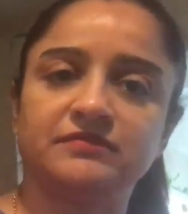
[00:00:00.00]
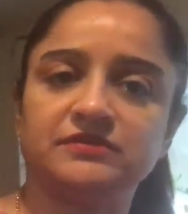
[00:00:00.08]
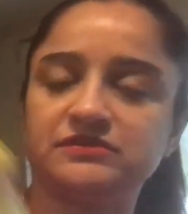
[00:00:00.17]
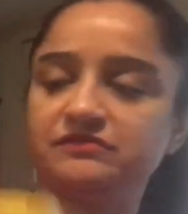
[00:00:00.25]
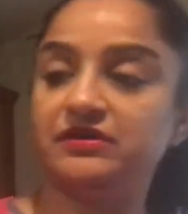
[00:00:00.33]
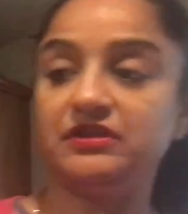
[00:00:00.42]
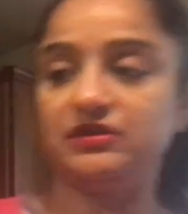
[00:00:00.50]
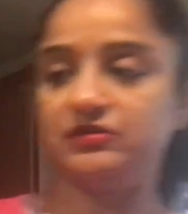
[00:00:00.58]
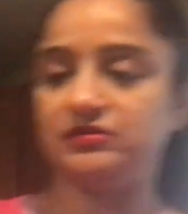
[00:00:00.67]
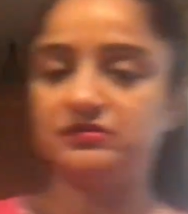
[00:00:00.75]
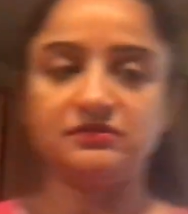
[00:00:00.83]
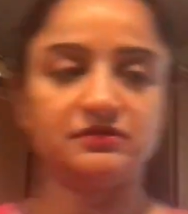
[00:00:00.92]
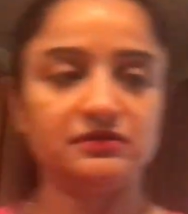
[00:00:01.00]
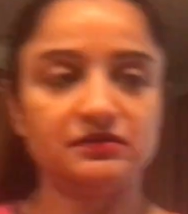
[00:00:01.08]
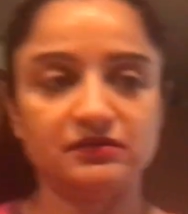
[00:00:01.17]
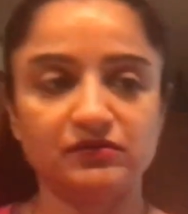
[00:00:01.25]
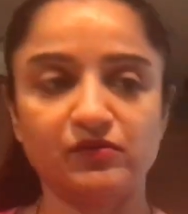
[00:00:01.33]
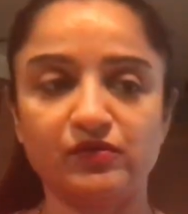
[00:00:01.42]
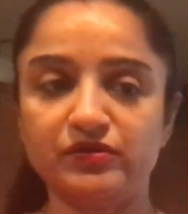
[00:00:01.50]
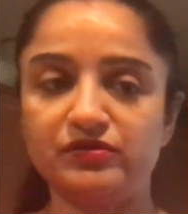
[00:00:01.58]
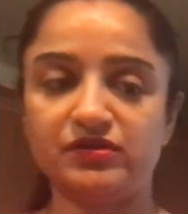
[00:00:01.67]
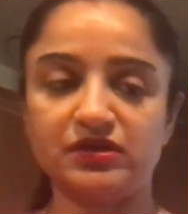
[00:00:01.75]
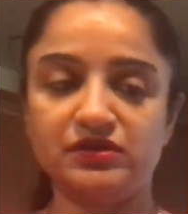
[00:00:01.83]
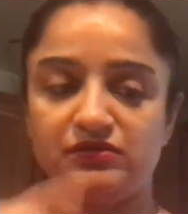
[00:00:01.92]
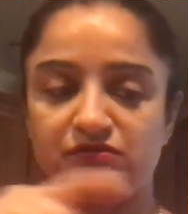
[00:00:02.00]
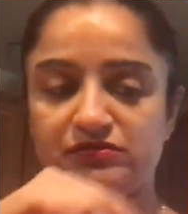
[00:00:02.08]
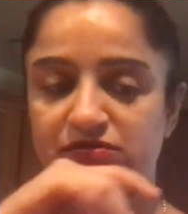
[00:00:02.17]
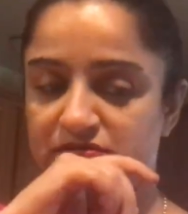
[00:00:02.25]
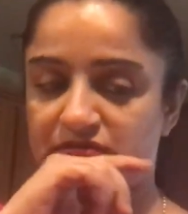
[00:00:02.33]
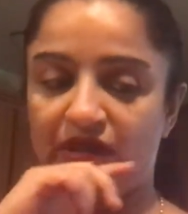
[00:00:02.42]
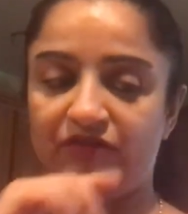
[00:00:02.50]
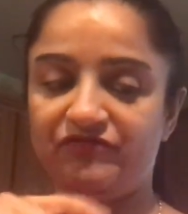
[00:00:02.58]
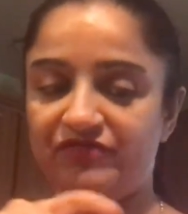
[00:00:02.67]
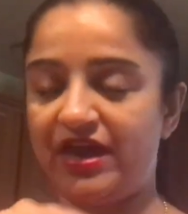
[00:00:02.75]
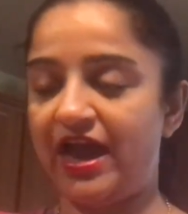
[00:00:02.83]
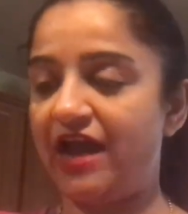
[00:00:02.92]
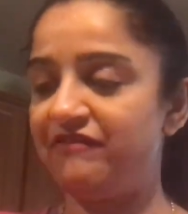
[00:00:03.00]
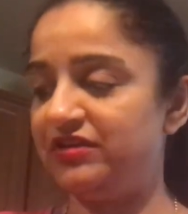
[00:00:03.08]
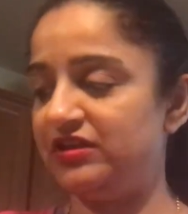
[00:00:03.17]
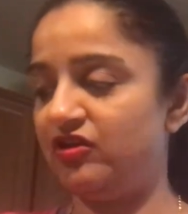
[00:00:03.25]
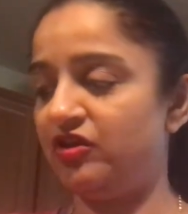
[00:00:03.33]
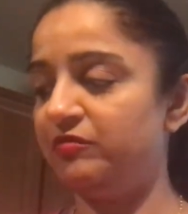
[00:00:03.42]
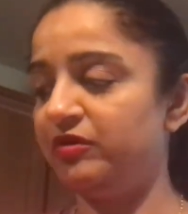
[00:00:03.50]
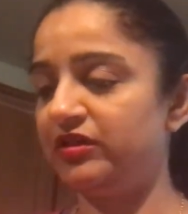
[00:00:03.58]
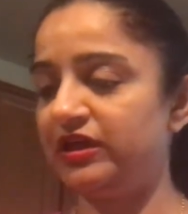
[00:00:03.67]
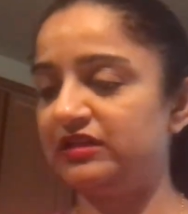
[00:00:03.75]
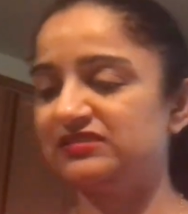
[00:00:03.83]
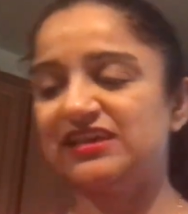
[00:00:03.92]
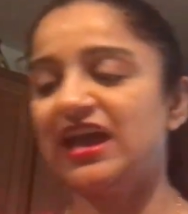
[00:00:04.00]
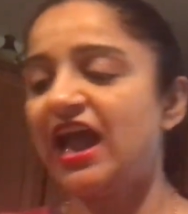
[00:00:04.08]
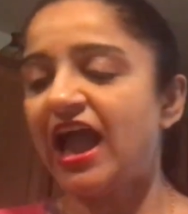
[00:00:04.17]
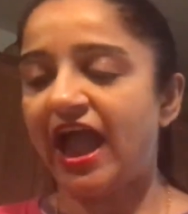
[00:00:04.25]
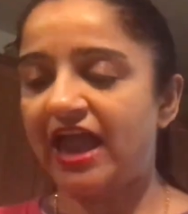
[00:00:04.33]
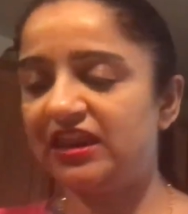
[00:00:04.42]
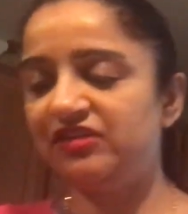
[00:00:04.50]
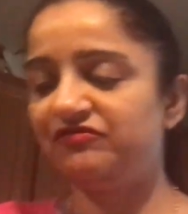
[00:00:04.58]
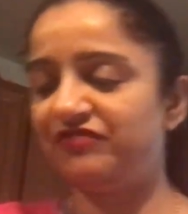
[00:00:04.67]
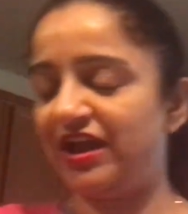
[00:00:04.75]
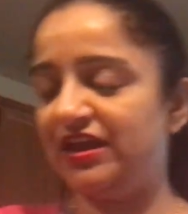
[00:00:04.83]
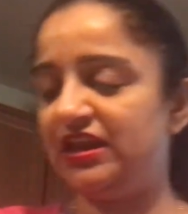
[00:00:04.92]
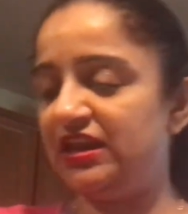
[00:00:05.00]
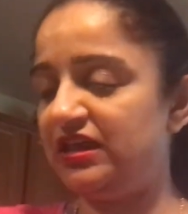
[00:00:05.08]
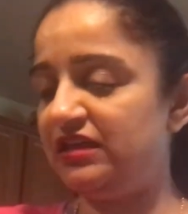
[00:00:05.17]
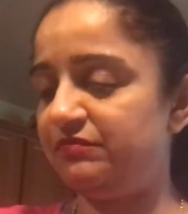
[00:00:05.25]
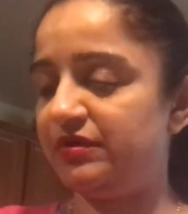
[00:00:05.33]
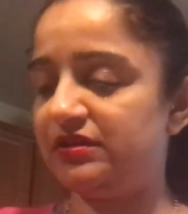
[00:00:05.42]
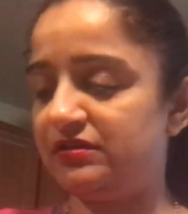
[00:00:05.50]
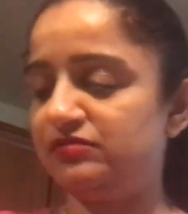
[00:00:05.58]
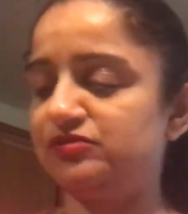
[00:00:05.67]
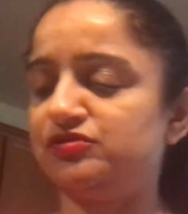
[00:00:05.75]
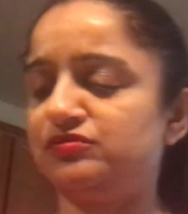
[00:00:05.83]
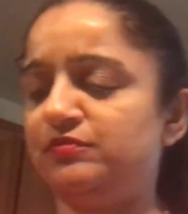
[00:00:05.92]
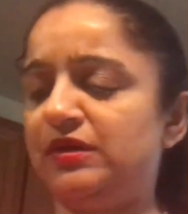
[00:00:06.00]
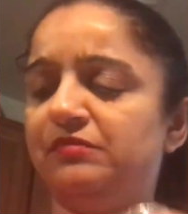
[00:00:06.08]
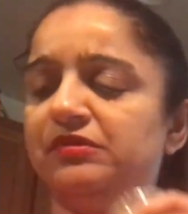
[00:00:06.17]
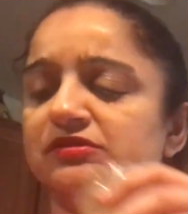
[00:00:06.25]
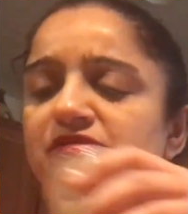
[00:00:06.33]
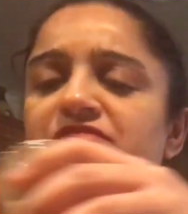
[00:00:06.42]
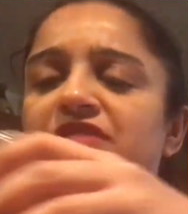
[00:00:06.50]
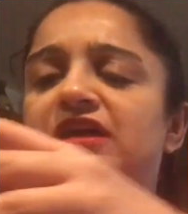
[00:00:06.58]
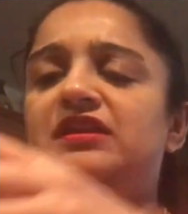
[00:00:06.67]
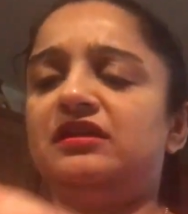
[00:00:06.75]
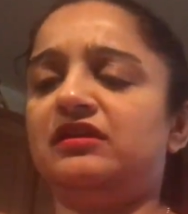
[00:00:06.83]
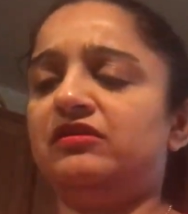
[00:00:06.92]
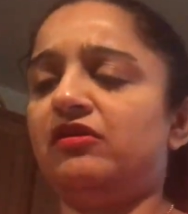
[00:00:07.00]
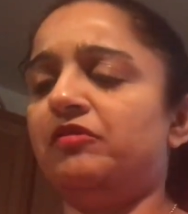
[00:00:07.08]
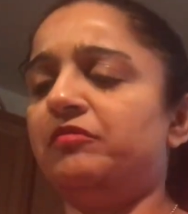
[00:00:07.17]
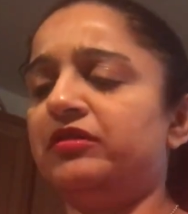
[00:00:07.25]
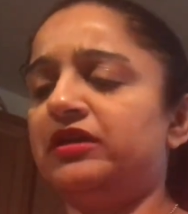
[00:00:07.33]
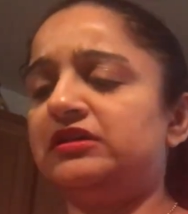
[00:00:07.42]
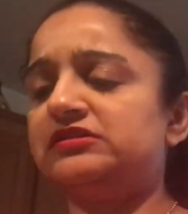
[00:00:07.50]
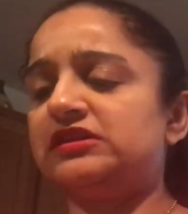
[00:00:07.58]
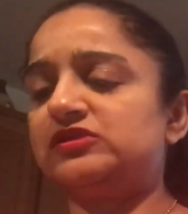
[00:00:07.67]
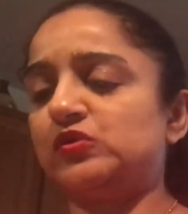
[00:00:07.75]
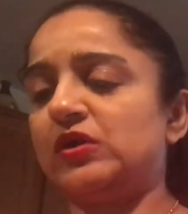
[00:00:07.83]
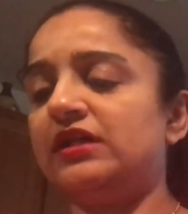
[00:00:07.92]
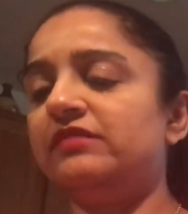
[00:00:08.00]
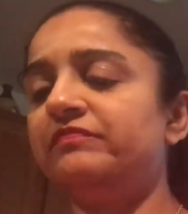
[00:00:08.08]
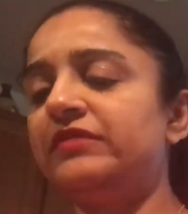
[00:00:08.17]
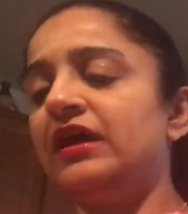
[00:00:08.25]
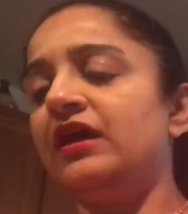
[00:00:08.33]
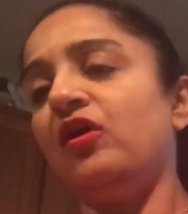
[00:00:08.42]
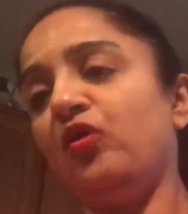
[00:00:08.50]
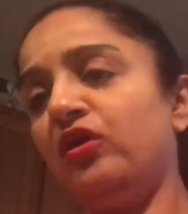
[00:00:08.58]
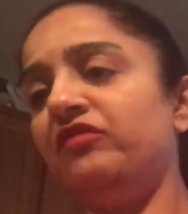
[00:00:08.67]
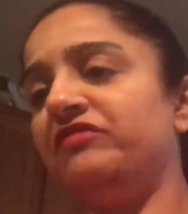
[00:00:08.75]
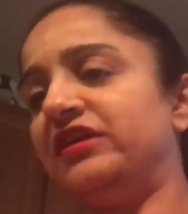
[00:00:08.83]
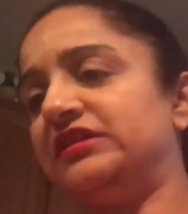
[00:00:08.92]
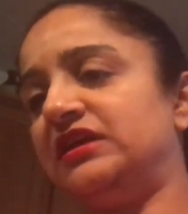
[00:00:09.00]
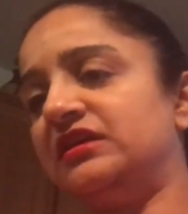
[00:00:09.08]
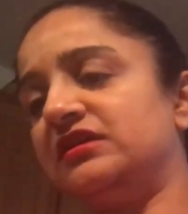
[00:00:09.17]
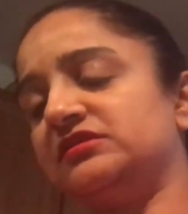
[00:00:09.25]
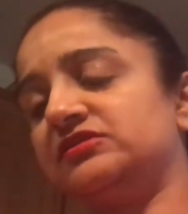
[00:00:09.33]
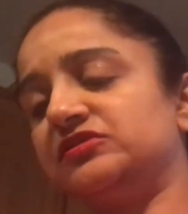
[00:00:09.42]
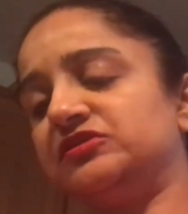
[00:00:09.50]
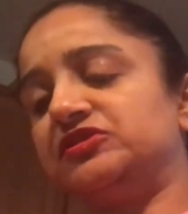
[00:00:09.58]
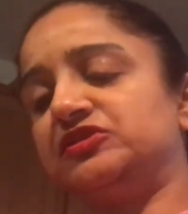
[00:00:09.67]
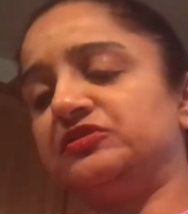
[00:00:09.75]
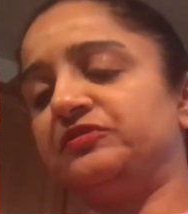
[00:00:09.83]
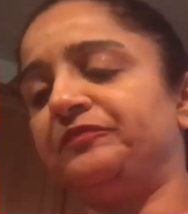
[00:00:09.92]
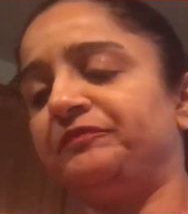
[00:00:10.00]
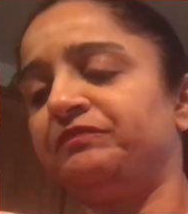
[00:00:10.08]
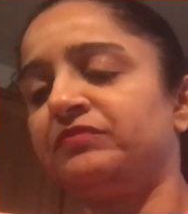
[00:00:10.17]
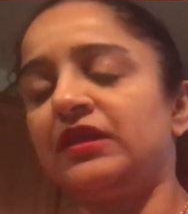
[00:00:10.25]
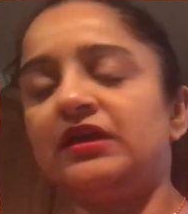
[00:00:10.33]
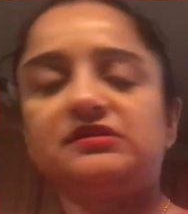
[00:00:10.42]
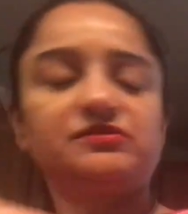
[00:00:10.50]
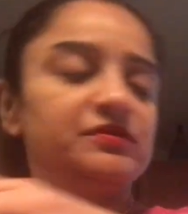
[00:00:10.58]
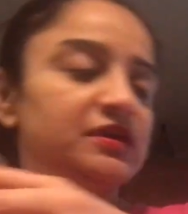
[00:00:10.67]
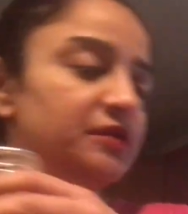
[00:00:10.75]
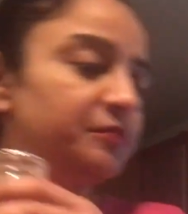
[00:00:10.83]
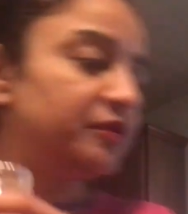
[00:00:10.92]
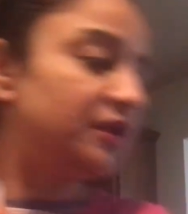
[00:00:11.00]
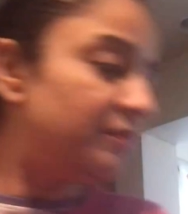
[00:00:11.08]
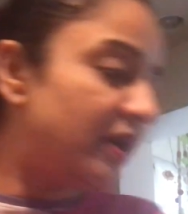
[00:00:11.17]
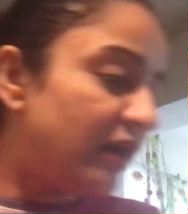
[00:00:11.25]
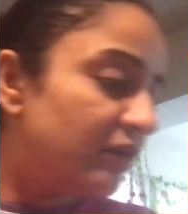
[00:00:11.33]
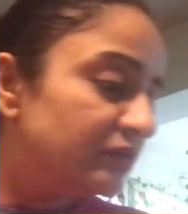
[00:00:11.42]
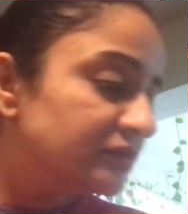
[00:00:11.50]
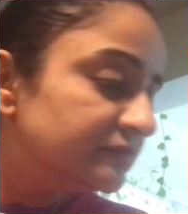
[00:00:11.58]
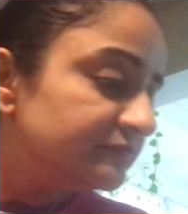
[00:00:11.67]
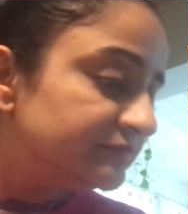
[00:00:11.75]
It's very good. Or you can use, if they have in Herbal Hills. I didn't find any, but you should be able to find it in Herbal Hills as well. Or Vedic is good too. So we're going to put about